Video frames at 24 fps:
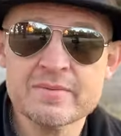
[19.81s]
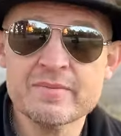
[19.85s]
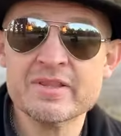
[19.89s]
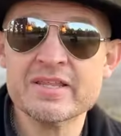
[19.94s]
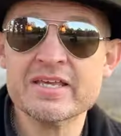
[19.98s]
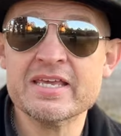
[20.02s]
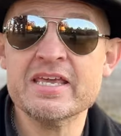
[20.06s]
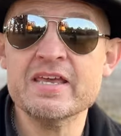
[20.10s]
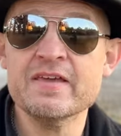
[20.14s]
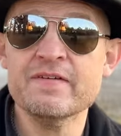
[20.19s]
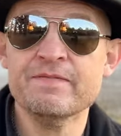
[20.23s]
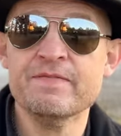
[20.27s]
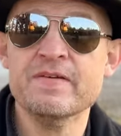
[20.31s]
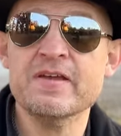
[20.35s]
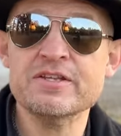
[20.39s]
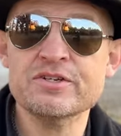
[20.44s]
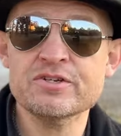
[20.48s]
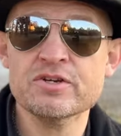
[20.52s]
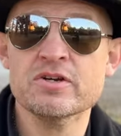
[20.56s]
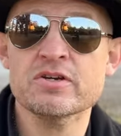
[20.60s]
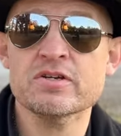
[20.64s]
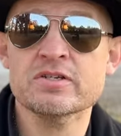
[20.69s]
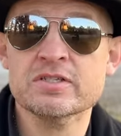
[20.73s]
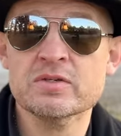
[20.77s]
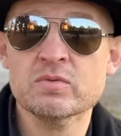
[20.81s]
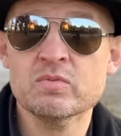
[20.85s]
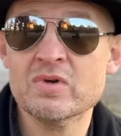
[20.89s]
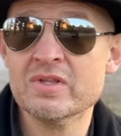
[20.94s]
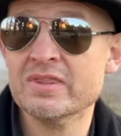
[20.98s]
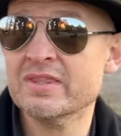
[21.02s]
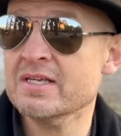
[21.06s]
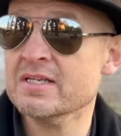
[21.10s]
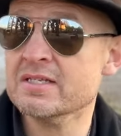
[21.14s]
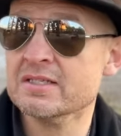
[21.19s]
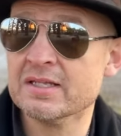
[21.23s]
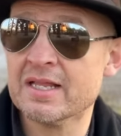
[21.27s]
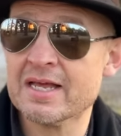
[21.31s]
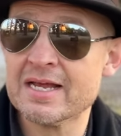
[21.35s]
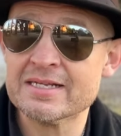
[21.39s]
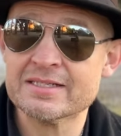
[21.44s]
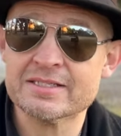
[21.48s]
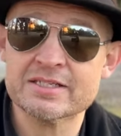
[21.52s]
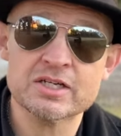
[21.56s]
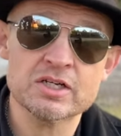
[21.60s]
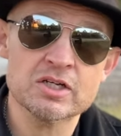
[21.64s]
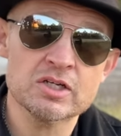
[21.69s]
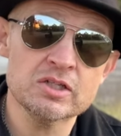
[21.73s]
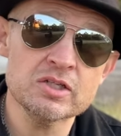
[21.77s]
of the key features with these lights
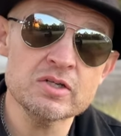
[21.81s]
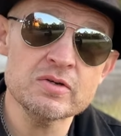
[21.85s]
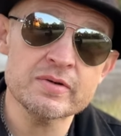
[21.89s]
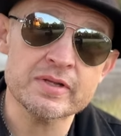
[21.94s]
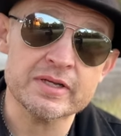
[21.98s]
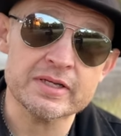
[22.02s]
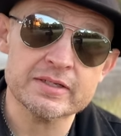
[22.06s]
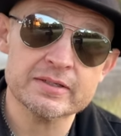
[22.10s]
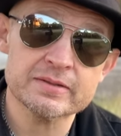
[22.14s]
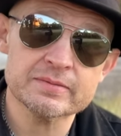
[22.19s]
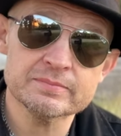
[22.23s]
included